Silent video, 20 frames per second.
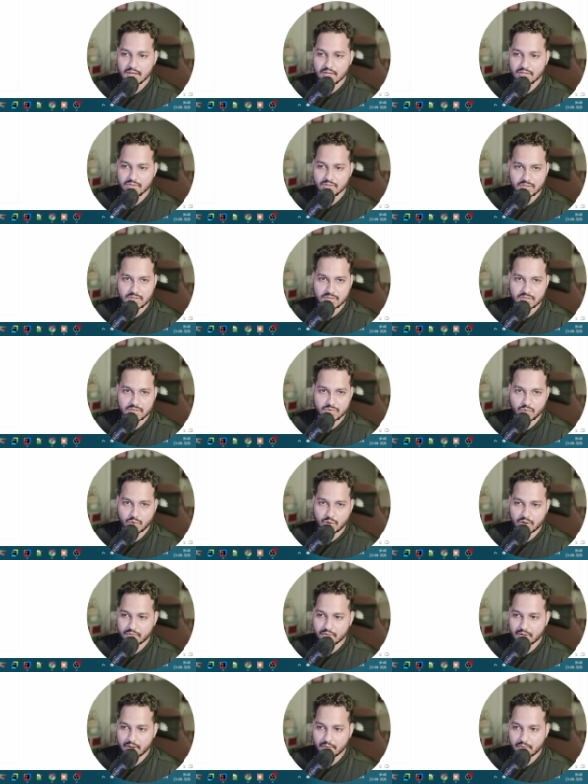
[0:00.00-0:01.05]
So this is
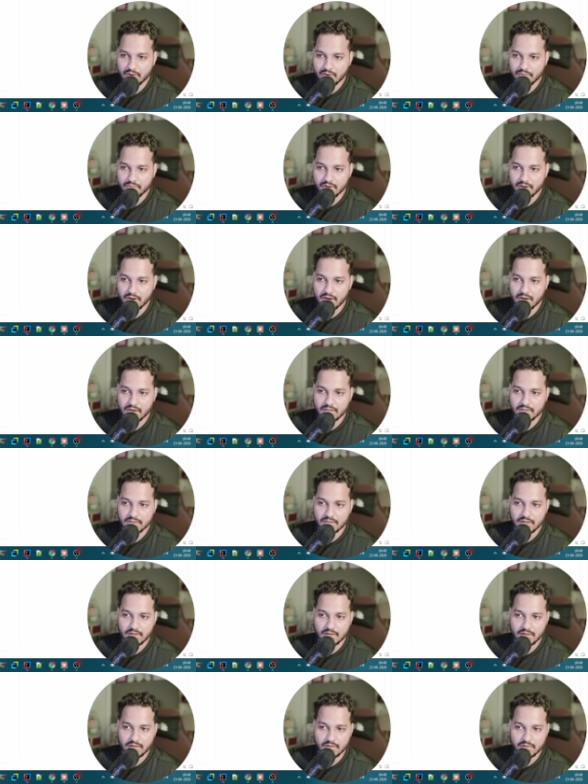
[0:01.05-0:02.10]
what we have configured in
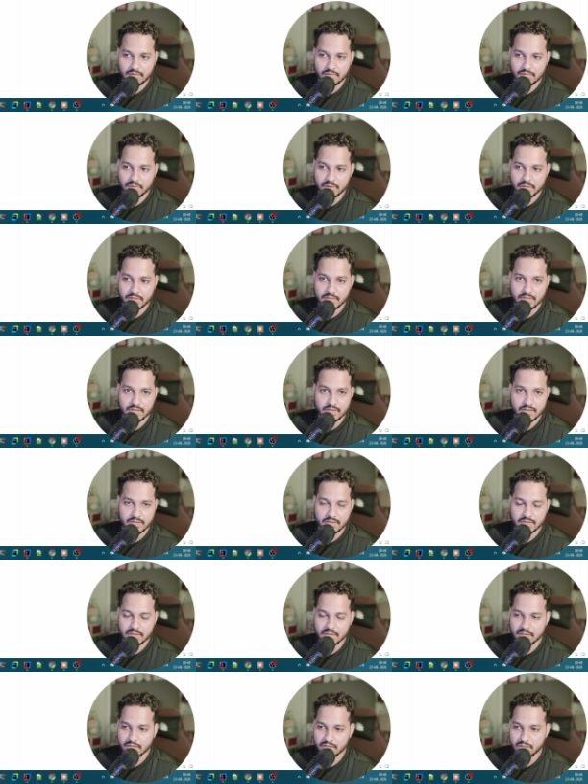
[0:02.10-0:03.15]
the weather
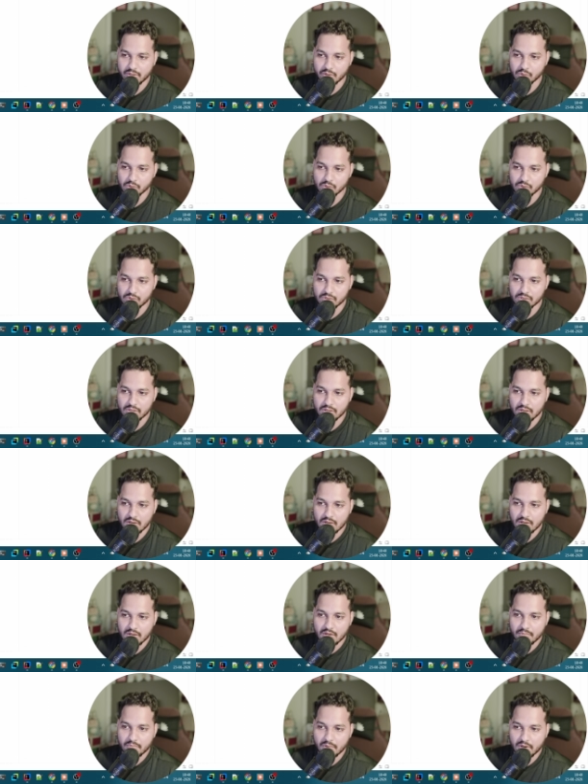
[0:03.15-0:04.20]
tools.
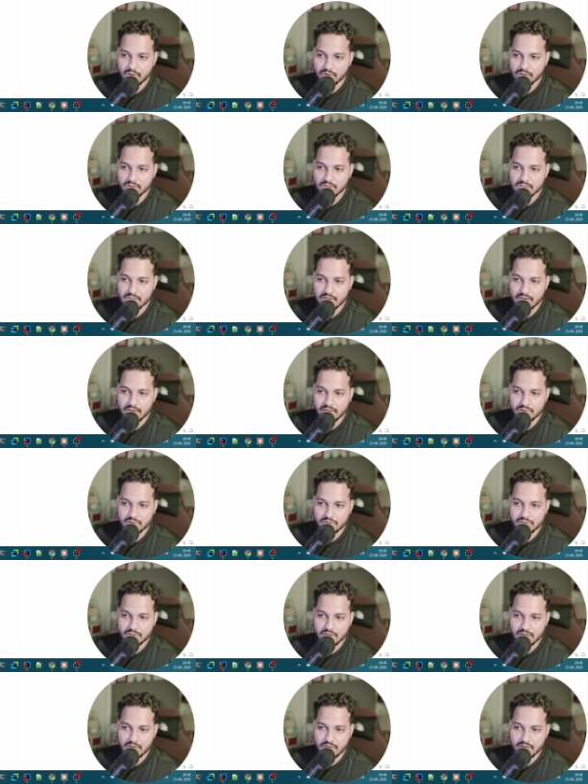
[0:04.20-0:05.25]
But for the second
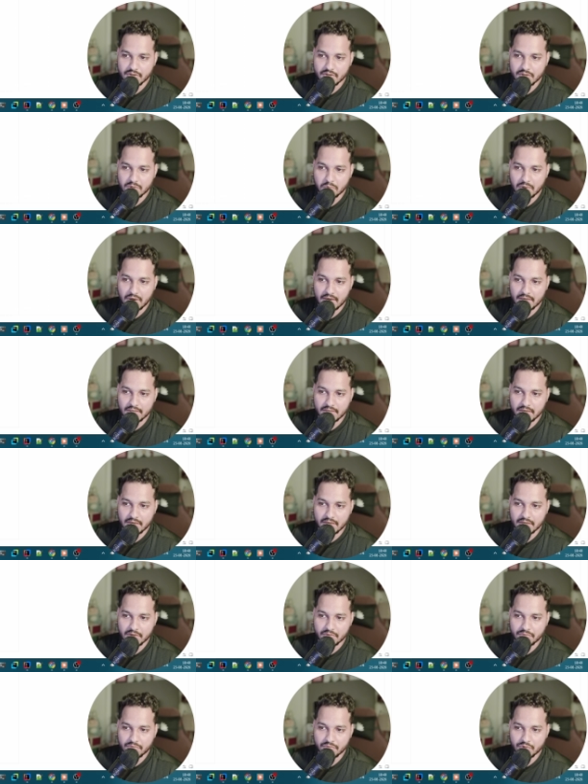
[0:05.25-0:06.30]
question, it replied that
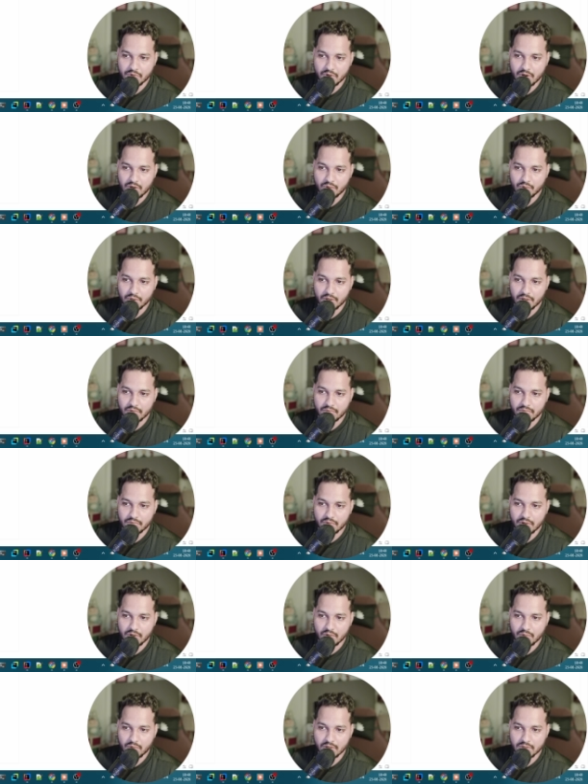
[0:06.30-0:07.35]
if you are looking
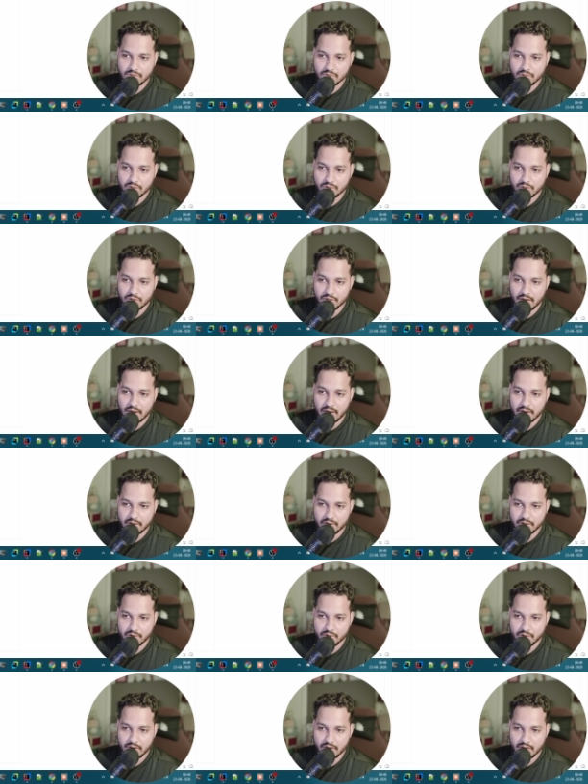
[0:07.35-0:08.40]
for what's on your calendar
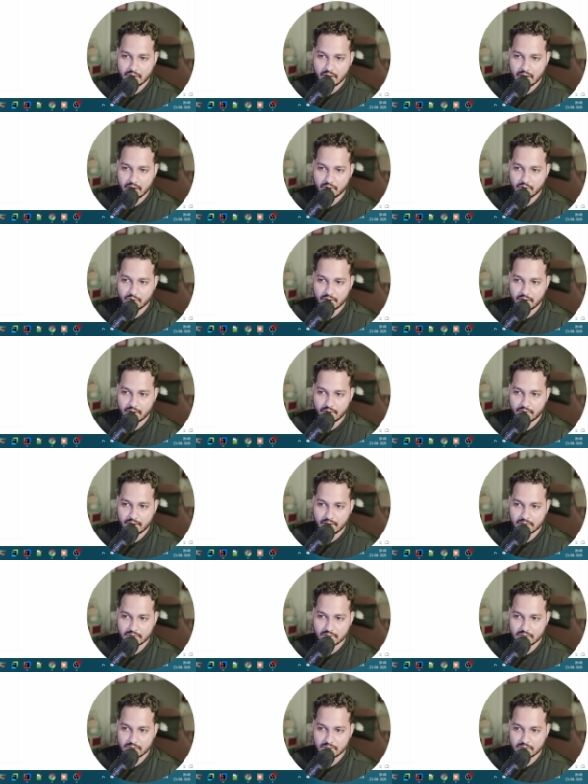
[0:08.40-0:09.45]
today, I don't have
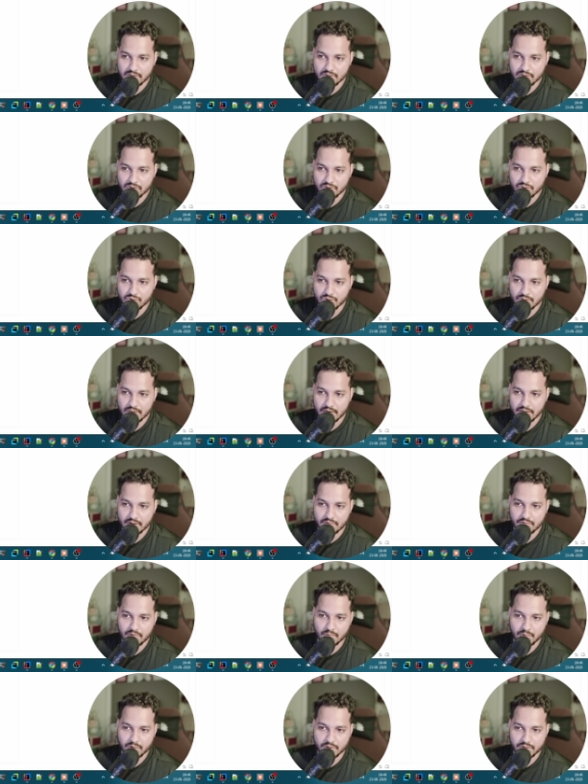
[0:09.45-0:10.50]
access to that
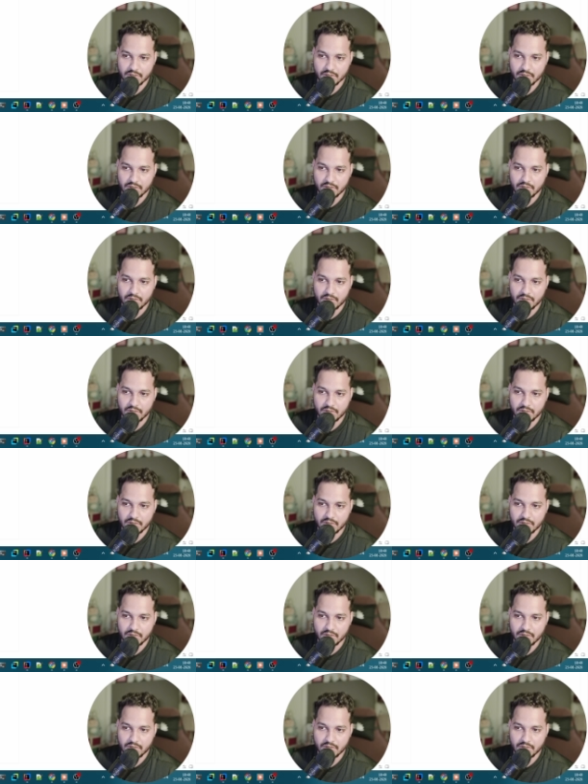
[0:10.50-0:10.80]
information.